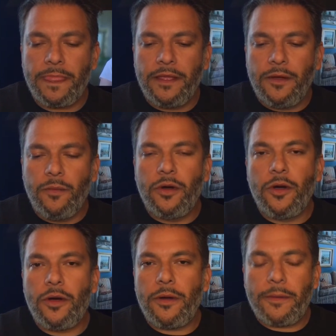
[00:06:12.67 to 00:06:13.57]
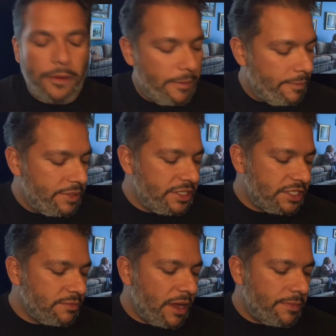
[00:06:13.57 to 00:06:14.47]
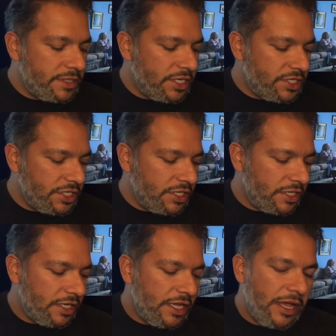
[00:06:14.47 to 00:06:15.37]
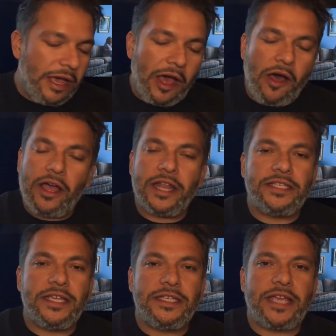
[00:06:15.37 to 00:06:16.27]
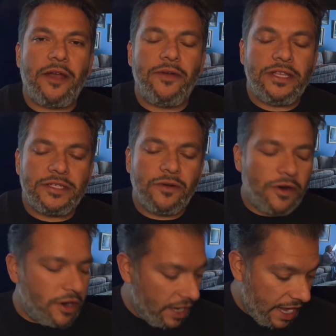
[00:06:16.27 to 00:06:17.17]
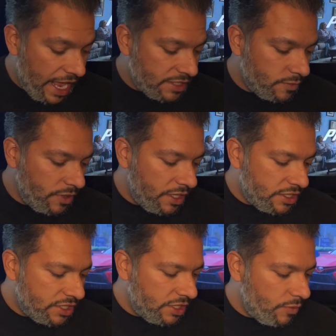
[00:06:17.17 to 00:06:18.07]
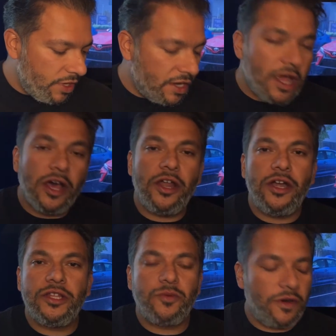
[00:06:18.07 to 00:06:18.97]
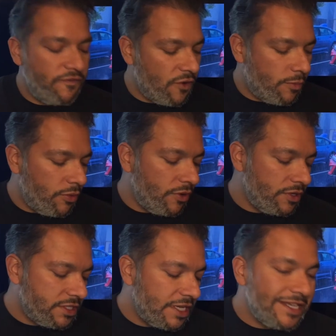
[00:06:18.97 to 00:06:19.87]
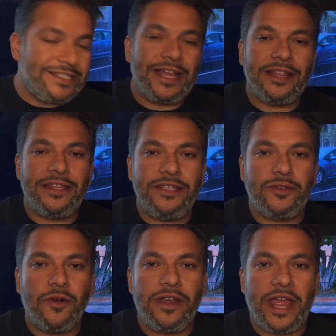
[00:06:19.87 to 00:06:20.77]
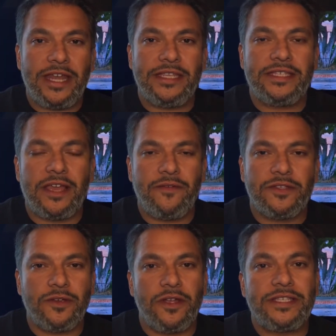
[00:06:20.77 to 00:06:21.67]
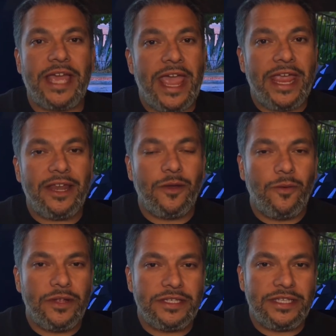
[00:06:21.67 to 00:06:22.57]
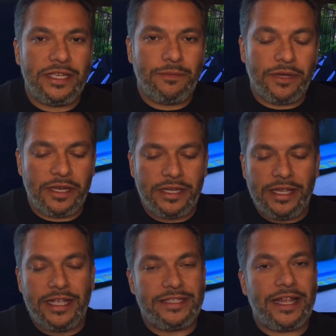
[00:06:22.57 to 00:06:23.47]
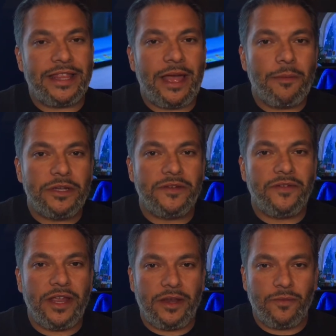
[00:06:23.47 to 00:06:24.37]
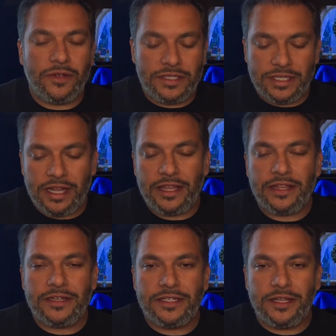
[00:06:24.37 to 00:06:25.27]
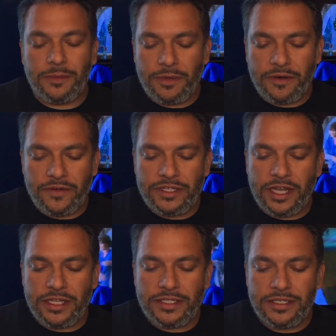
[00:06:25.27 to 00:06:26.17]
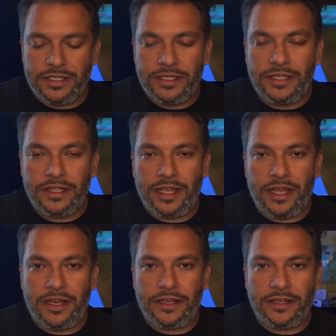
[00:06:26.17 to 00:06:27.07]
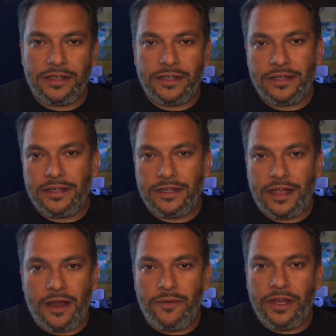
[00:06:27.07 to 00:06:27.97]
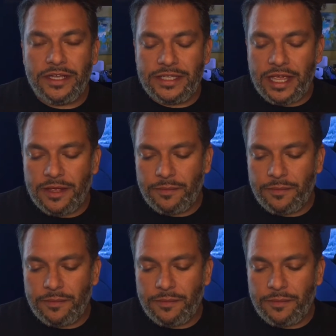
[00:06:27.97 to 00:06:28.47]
we'll go position by position. All I got to say is Irene scored last week. She went 124 points. Santi scored 97. So it's an 8 and a 1 seed, but it's not that much of an 8 and 1 seed. I think there's a little bit of a chance that Irene could take him.